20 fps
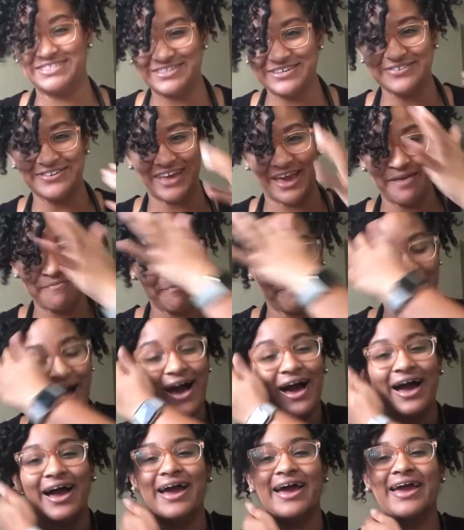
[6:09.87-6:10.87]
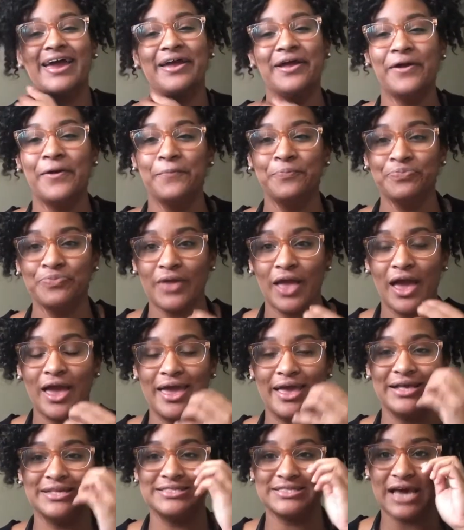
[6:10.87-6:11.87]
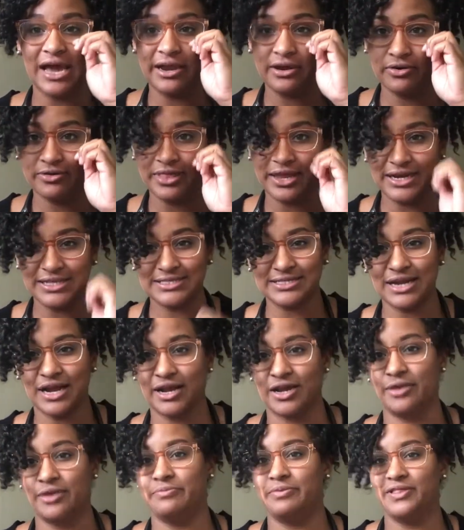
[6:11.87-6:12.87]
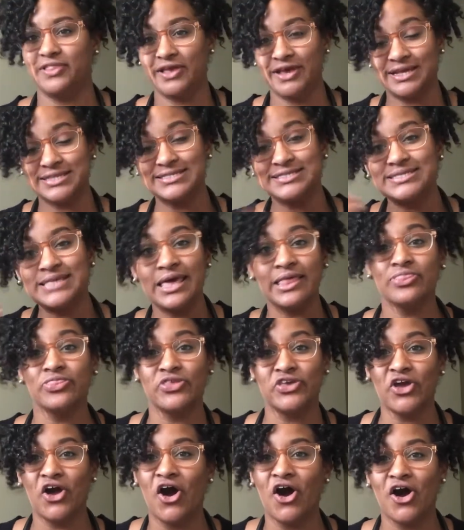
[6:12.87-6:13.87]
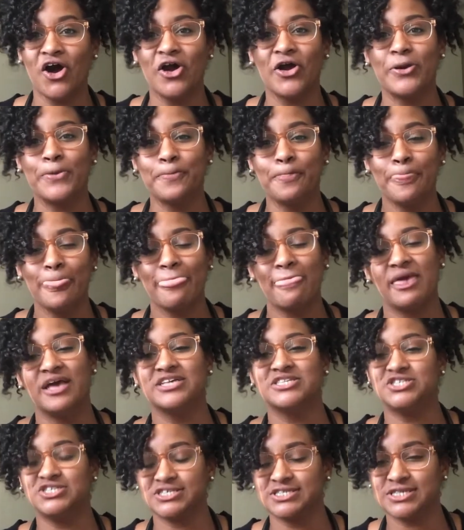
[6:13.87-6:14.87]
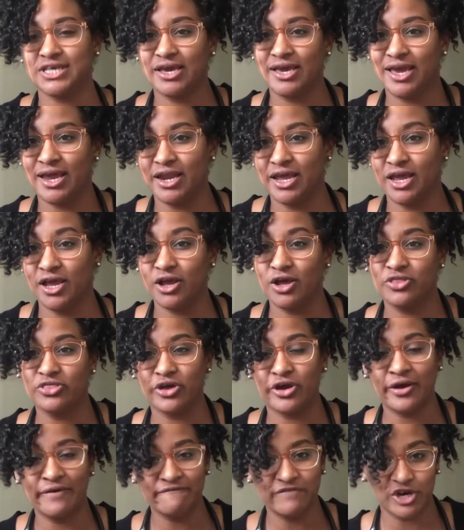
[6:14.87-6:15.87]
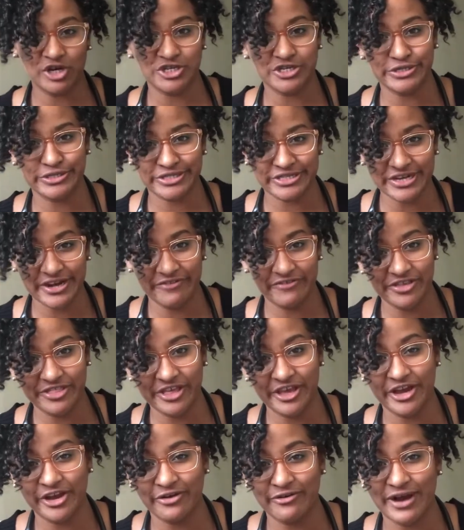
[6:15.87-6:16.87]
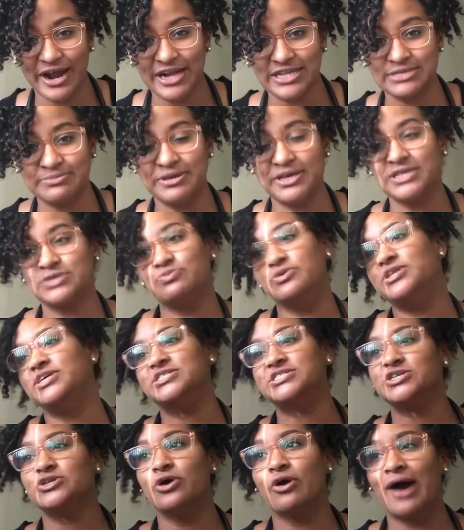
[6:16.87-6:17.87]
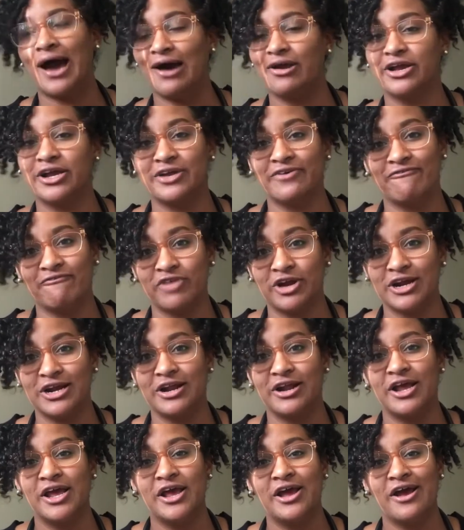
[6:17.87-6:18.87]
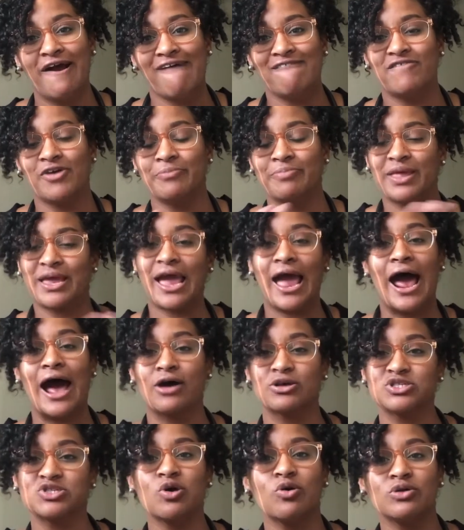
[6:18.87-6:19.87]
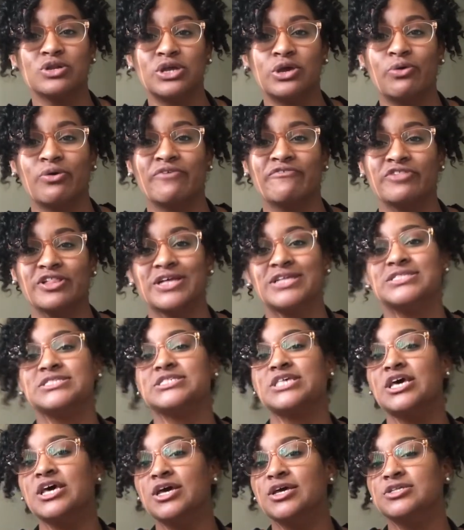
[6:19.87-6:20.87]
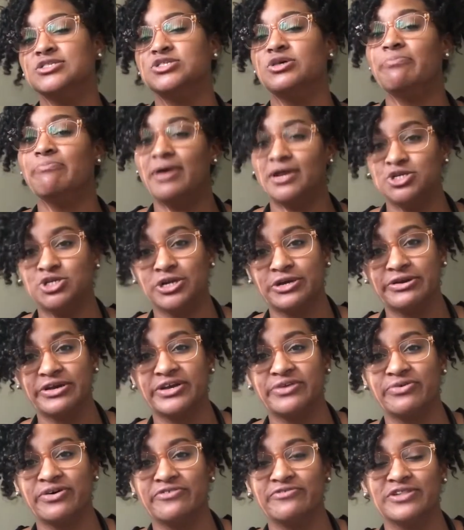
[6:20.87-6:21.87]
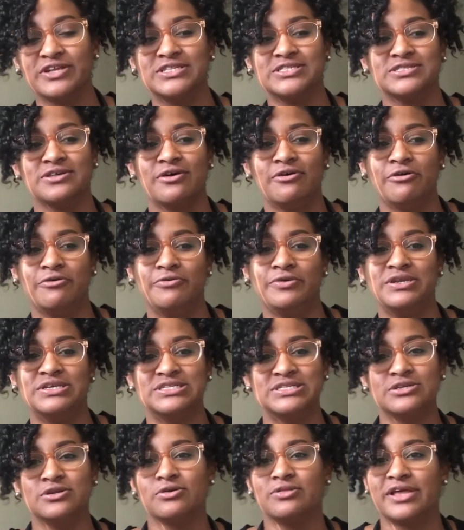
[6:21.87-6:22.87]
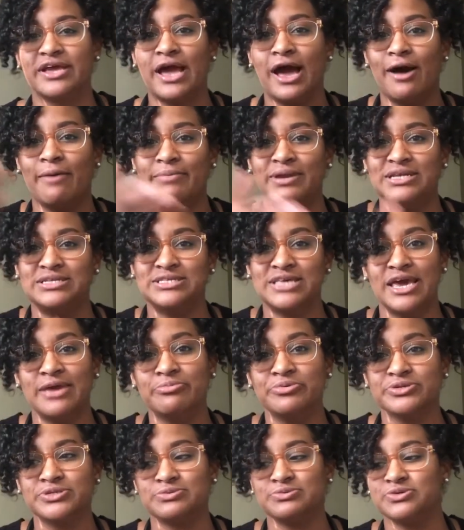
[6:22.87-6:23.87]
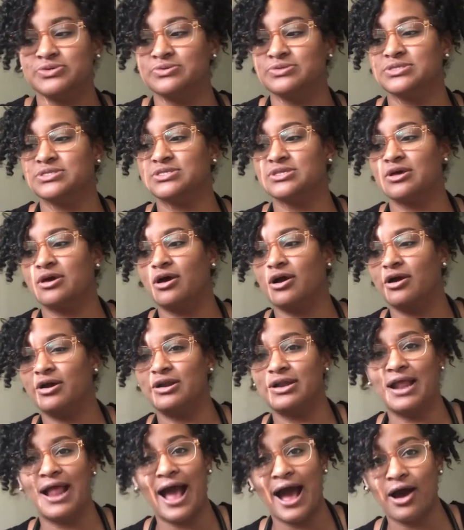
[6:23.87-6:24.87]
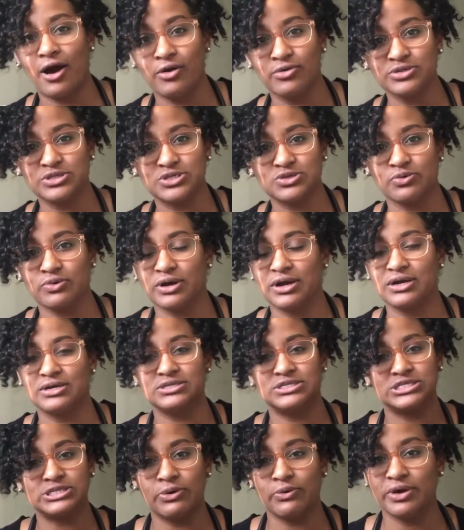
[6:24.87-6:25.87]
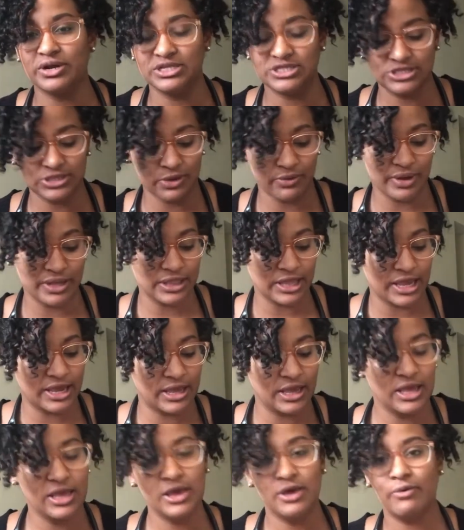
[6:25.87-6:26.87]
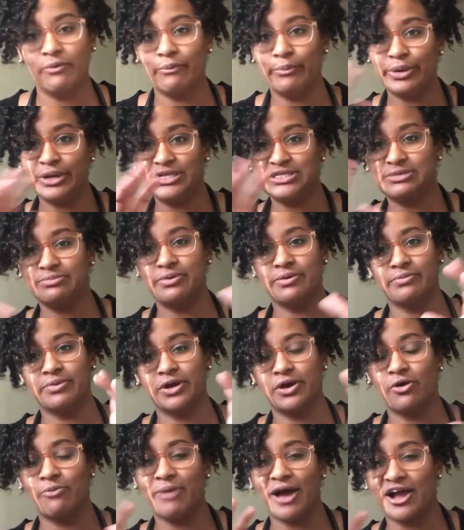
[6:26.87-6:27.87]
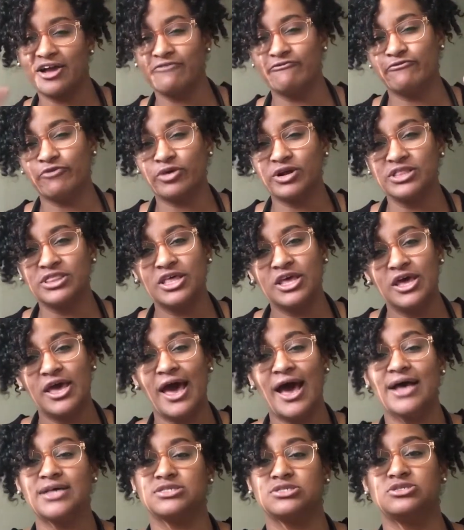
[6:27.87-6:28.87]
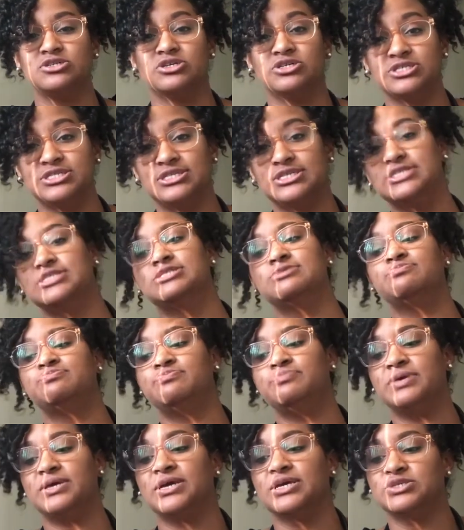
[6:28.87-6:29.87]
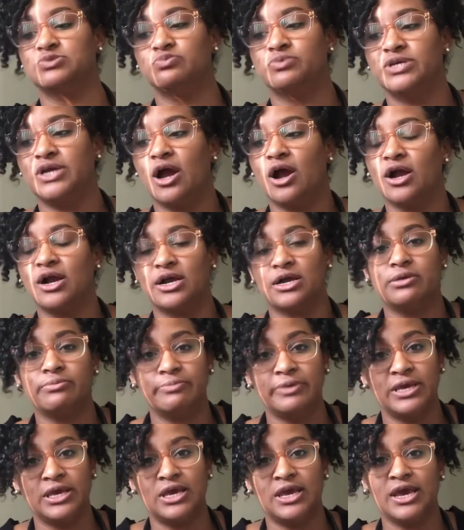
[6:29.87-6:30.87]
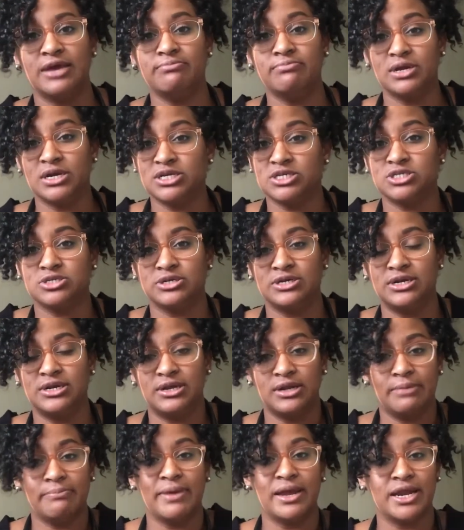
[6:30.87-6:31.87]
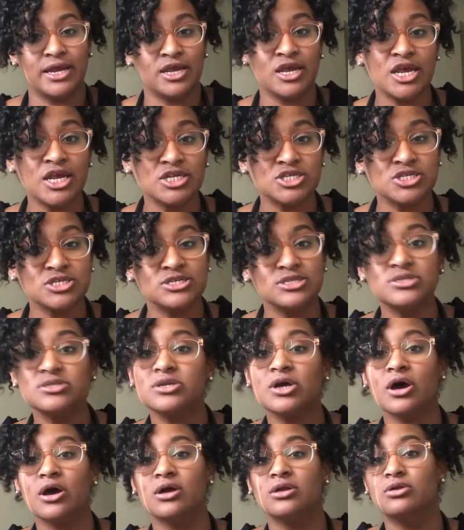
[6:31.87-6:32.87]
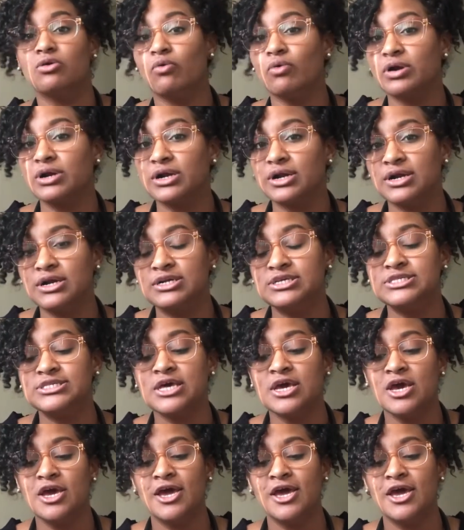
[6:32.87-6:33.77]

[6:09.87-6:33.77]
to get by, and I know that it's not going to be like insanely hard. It's just like getting the conversions and everything correct, because we need to know how to convert from like household equivalents to metric equivalents. So we need to know like how many tablespoons are an ounce, or so on and so on. Like we need to be able to go back and forth as nurses, because we are going to be administering medication on orders,